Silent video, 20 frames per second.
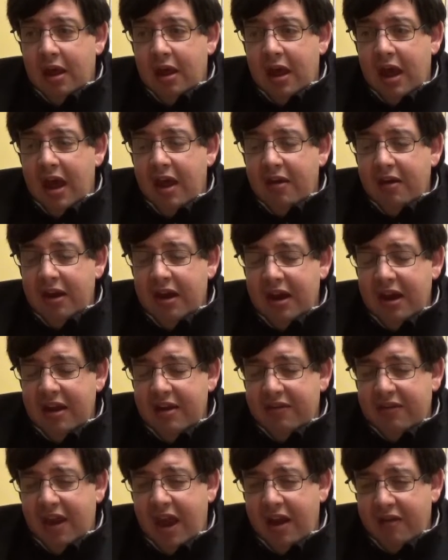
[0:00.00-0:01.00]

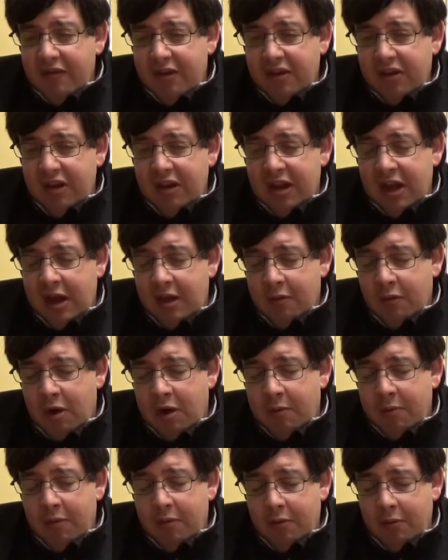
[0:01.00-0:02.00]
I
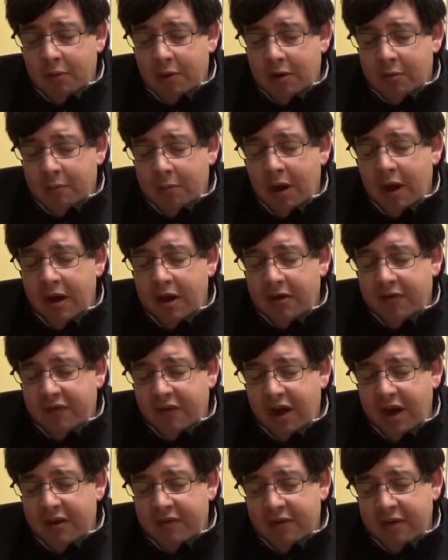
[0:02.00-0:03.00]
want my,
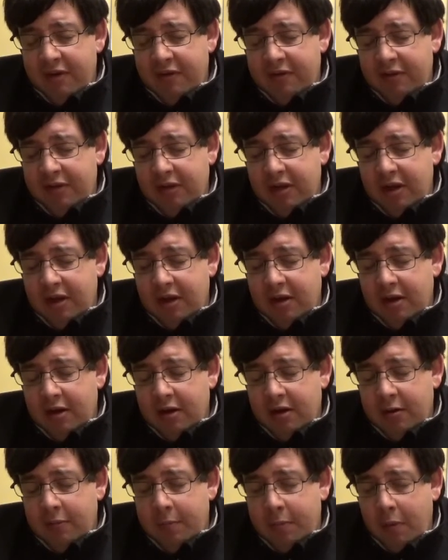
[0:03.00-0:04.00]
if I ever
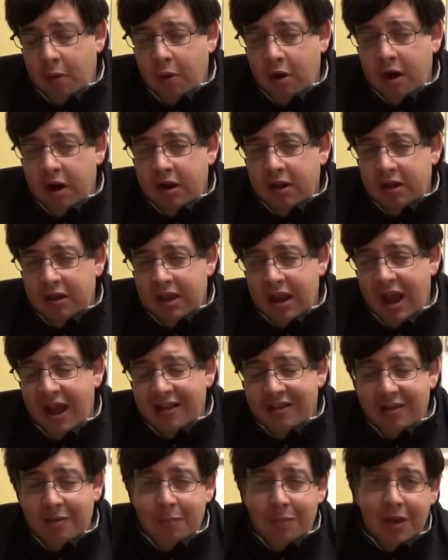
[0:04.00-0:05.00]
a boy
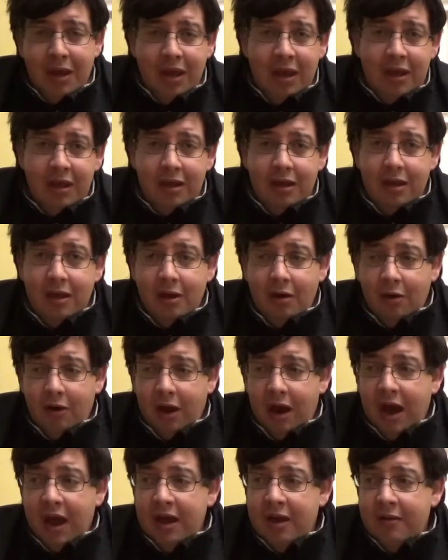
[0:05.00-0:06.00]
not to be,
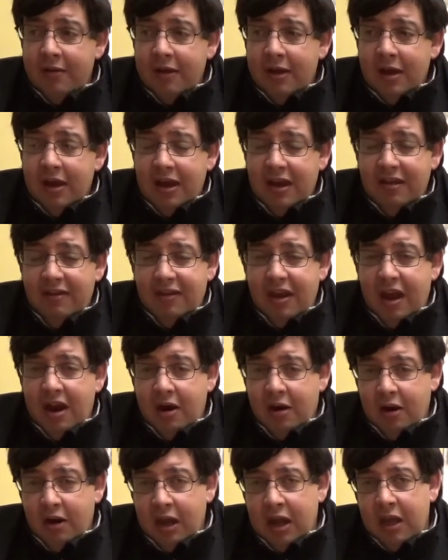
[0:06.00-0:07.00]
okay? He's
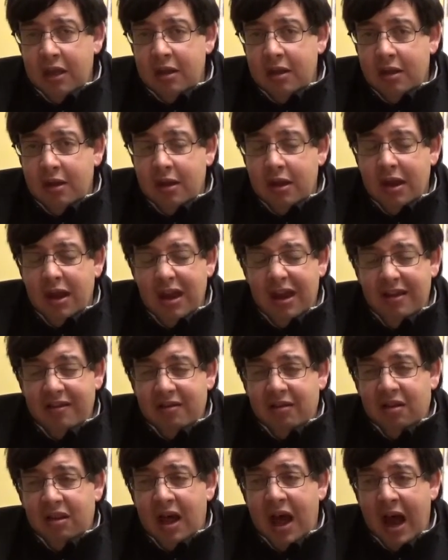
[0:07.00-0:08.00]
arrogant,
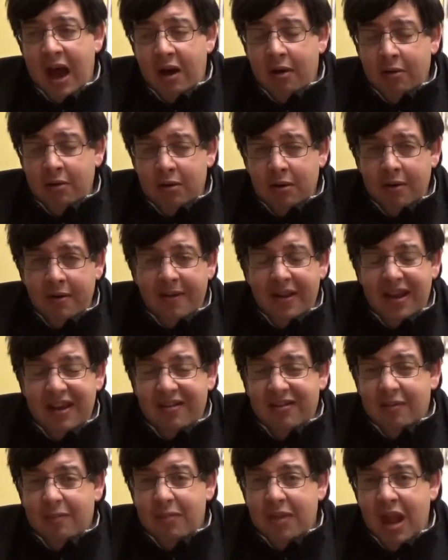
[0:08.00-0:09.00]
he's loud,
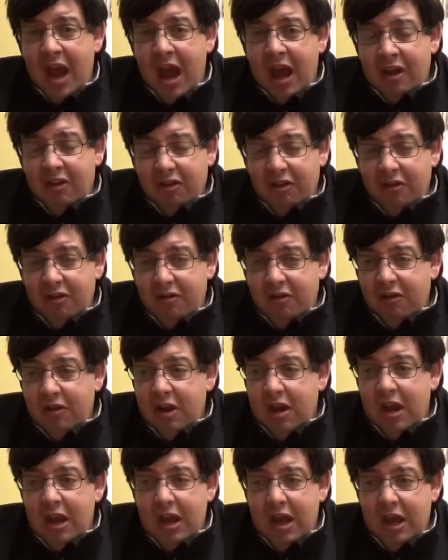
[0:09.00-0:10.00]
he's obnoxious,
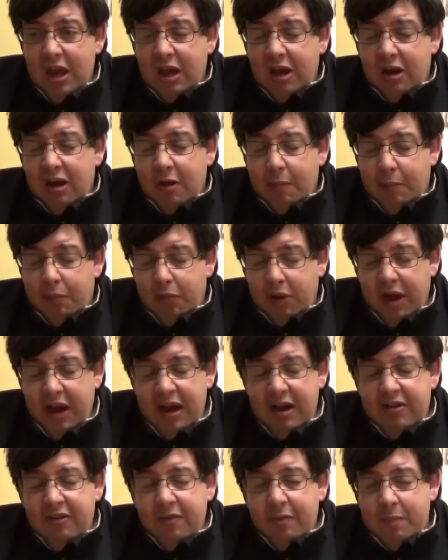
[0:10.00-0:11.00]
he
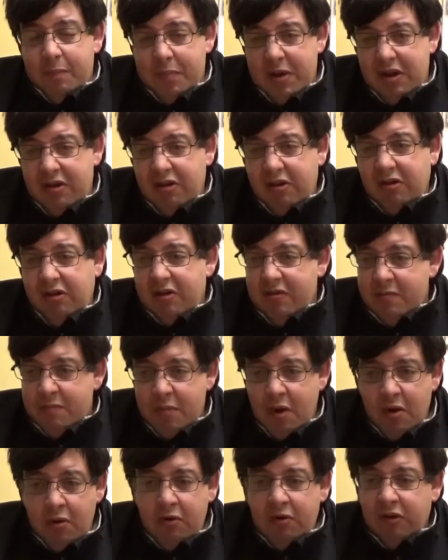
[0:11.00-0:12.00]
complains and bitches
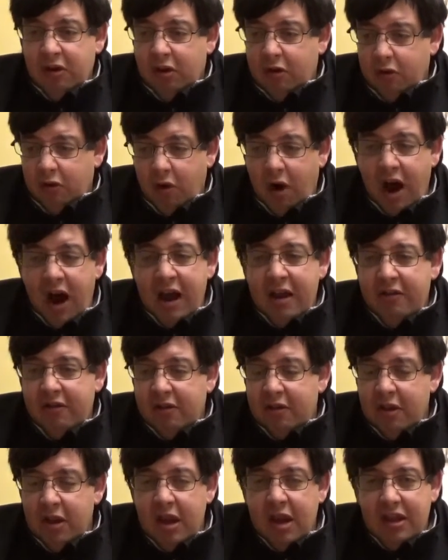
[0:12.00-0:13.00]
and moans and cries
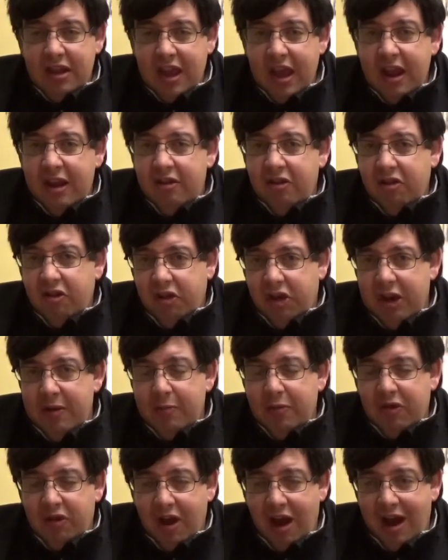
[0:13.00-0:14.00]
and takes
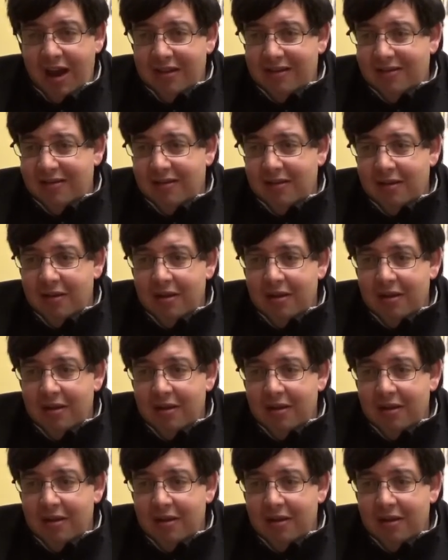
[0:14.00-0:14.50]
cheap shots.